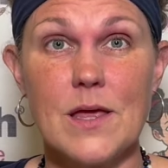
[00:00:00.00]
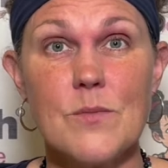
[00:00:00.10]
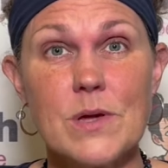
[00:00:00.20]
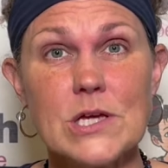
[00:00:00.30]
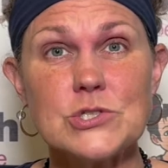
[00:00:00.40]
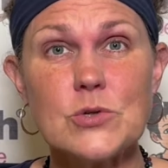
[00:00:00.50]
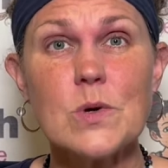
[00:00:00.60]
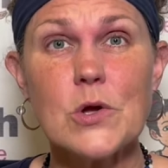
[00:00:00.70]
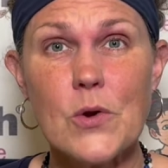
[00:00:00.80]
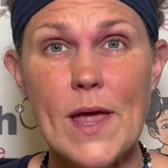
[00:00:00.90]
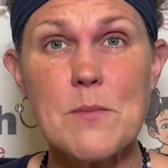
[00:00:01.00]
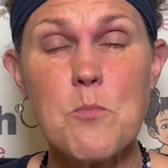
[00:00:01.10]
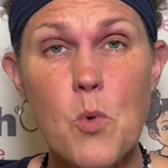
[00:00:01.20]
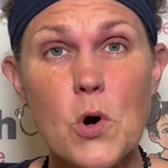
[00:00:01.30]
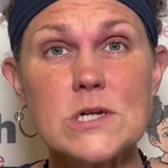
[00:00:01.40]
because you will create
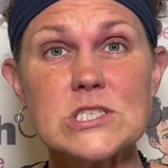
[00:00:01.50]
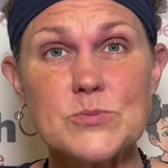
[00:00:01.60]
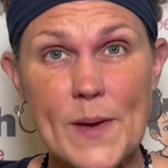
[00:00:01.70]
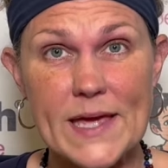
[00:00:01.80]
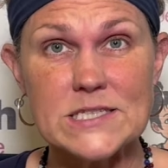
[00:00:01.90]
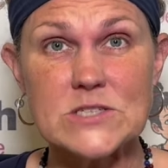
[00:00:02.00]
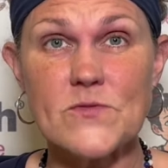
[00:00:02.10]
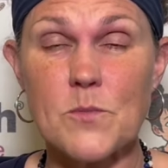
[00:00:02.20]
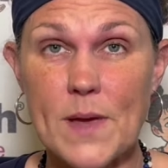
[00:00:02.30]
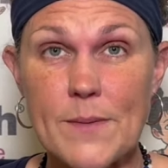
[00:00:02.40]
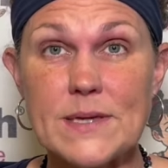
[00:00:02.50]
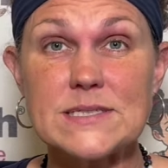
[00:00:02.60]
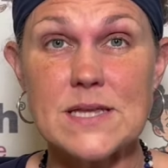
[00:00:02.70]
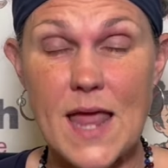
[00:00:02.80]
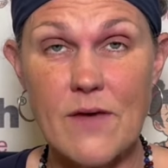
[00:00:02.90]
more space for baby
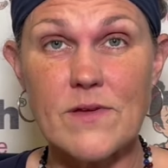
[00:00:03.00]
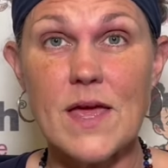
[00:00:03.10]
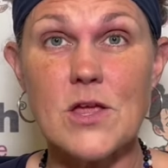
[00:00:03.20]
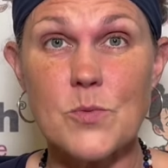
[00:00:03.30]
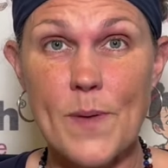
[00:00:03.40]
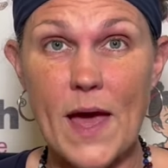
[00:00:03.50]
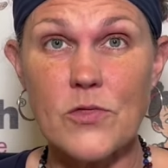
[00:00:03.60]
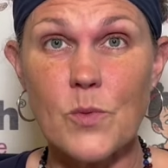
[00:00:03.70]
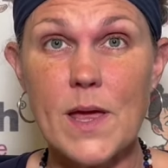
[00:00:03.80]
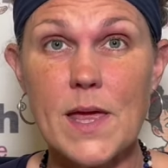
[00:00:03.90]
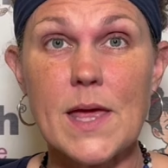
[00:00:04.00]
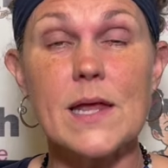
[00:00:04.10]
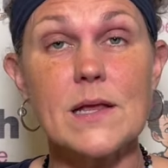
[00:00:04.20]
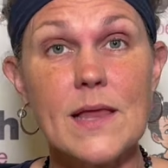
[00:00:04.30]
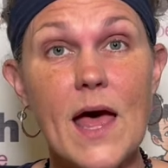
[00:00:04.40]
to navigate your pathway
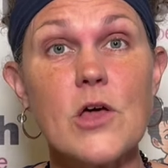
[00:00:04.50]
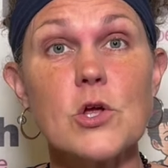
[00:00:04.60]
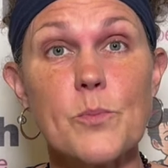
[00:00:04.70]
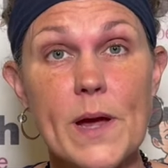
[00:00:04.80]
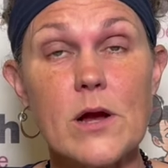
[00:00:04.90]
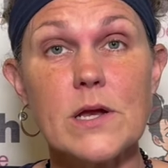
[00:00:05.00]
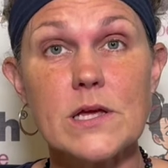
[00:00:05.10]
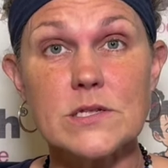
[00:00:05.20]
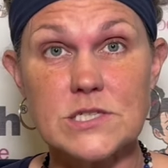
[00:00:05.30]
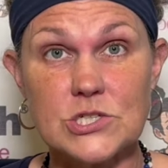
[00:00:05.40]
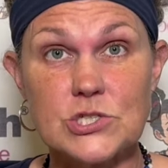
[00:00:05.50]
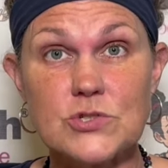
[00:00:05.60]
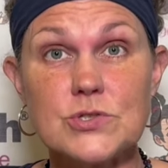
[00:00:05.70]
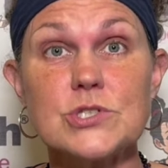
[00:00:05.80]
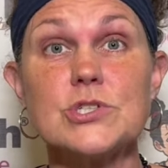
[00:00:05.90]
and allow your perineal
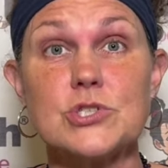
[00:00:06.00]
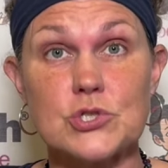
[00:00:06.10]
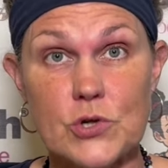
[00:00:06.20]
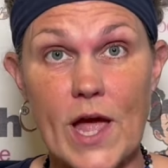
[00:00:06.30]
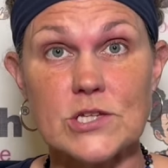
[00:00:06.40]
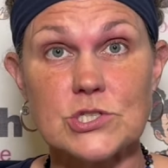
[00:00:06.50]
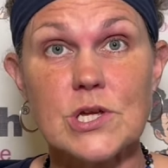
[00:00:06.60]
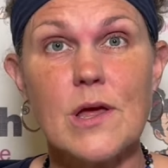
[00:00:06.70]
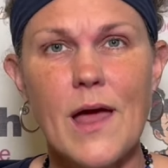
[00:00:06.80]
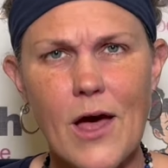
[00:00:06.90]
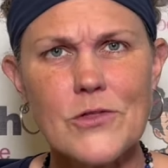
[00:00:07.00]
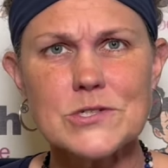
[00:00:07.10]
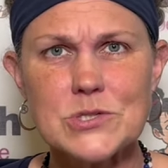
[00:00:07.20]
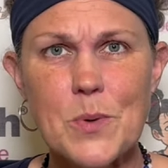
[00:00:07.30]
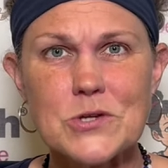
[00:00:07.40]
tissues to stretch how they're
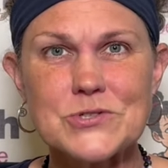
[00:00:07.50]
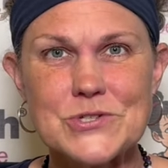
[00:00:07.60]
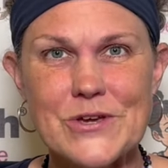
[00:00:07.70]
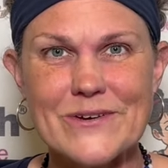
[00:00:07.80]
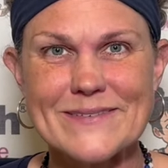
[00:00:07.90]
supposed to.